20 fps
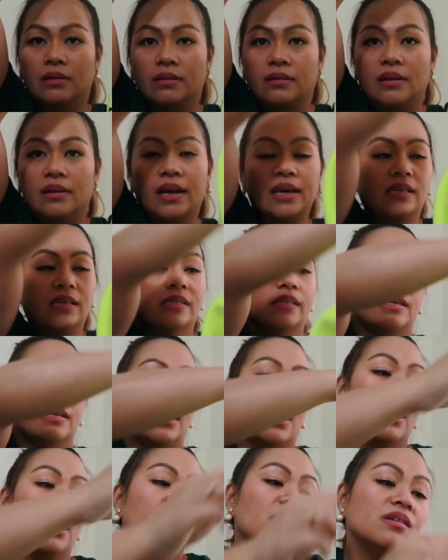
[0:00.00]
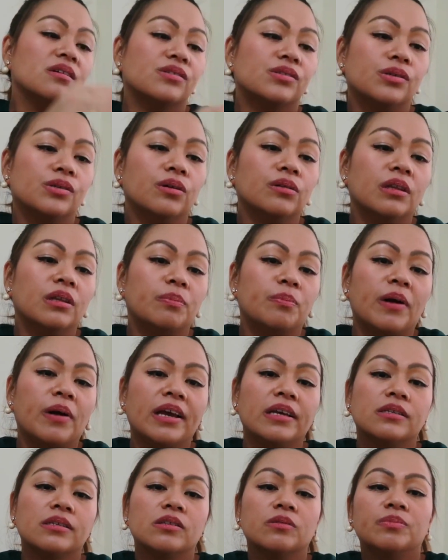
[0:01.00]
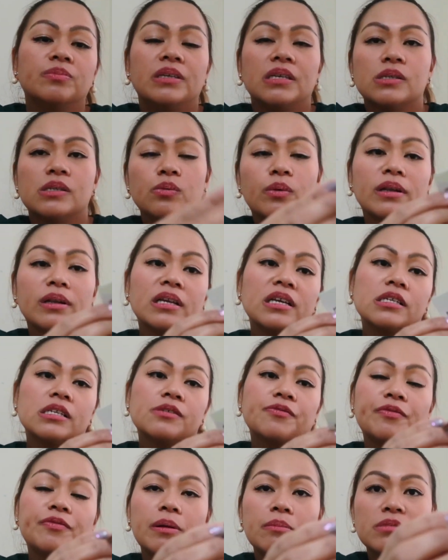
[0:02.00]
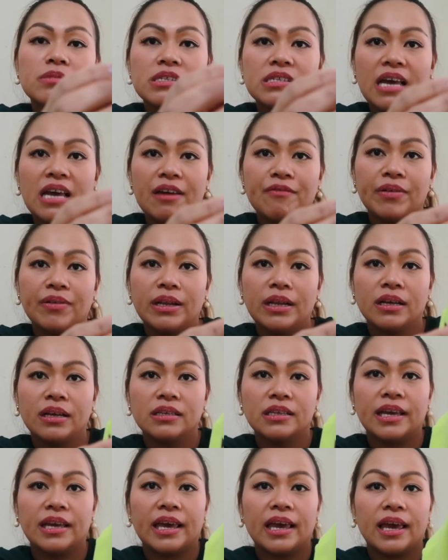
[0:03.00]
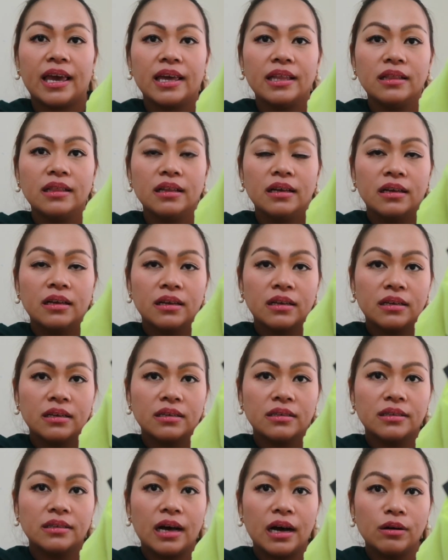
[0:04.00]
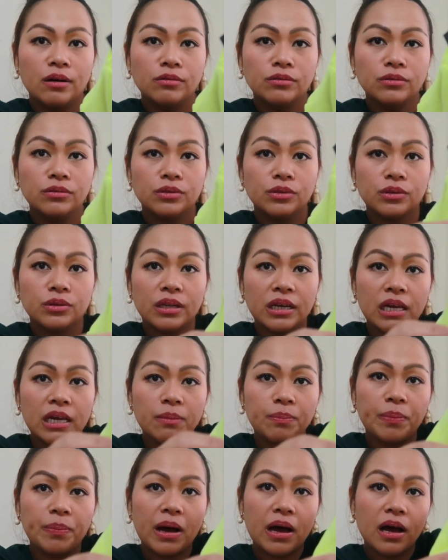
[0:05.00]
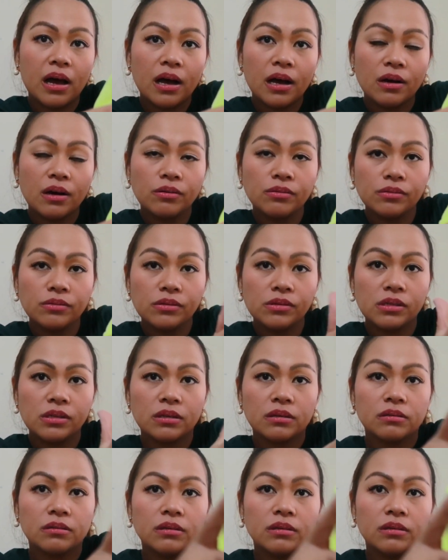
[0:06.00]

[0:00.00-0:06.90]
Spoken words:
Nice, yeah. So the price of this one is from £7 again down to £3.